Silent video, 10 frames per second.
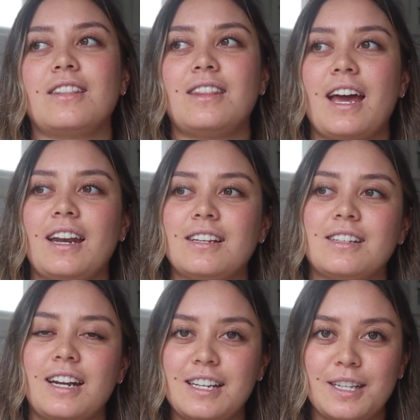that
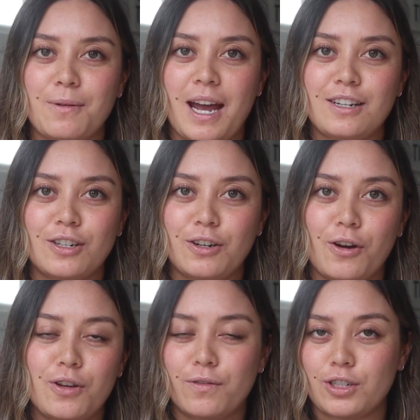is an easy way to know
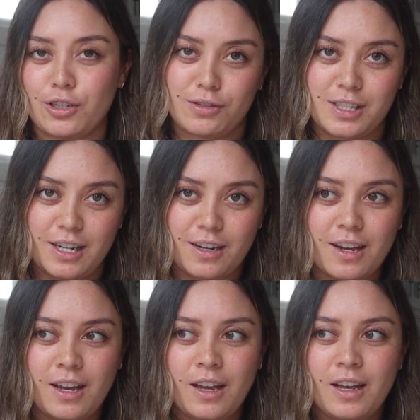you've reduced it.
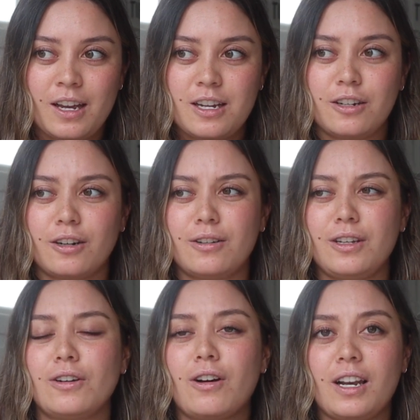You know,
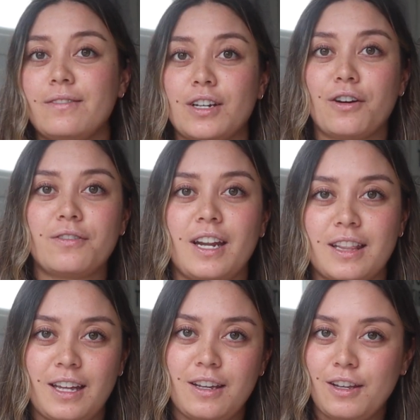you're not living off
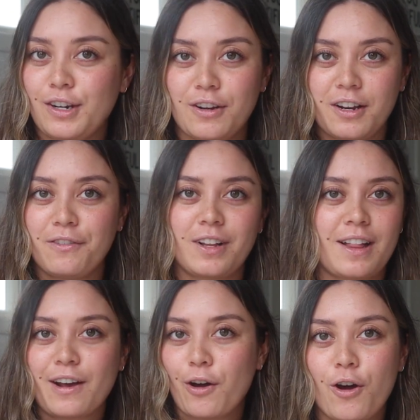nothing, you're not living
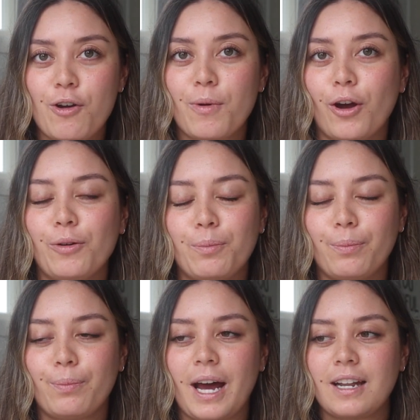like a hobo,
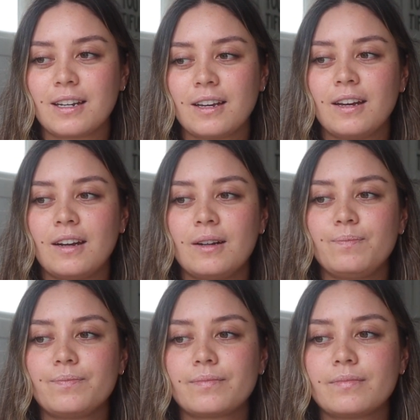but,
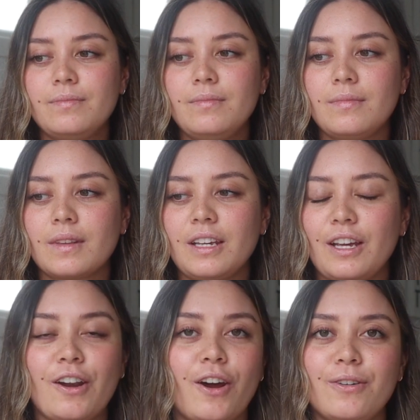
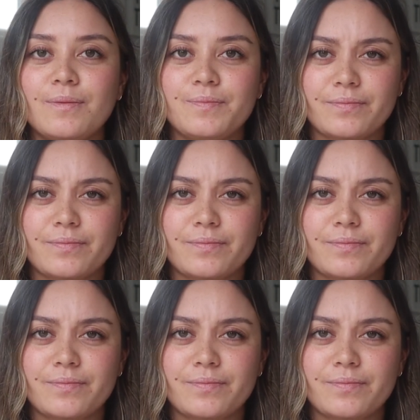you know,